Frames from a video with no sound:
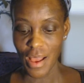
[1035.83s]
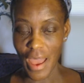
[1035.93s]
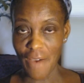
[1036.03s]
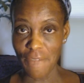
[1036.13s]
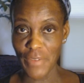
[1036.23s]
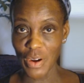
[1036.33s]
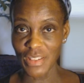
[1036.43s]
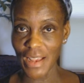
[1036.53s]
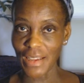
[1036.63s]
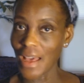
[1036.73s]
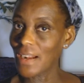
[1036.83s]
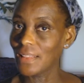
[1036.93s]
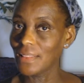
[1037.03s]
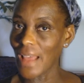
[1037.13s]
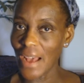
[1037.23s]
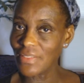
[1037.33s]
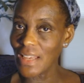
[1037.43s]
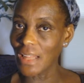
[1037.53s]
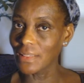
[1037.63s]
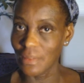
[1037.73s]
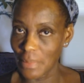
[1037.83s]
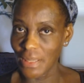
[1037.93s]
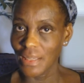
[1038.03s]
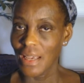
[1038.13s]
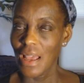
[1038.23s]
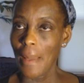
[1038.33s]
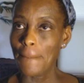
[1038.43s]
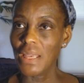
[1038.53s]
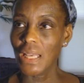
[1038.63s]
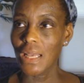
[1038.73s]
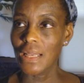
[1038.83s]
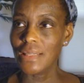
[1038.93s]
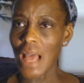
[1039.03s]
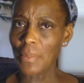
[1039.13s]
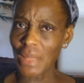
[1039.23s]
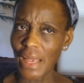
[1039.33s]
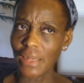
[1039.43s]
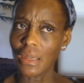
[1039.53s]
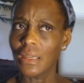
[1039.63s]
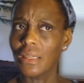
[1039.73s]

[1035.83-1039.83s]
At first, I kind of laughed a little bit because I'm like,